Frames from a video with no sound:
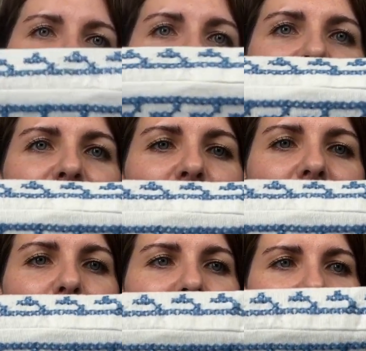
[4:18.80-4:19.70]
very well
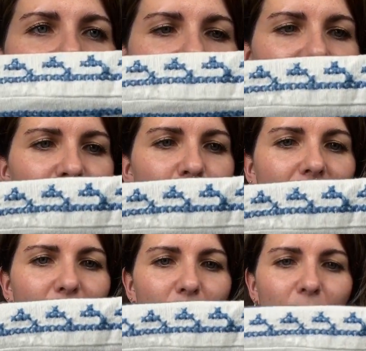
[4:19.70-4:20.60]
made as
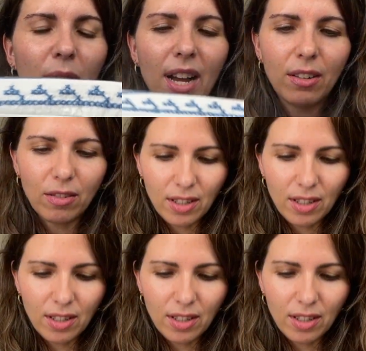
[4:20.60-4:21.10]
well throughout.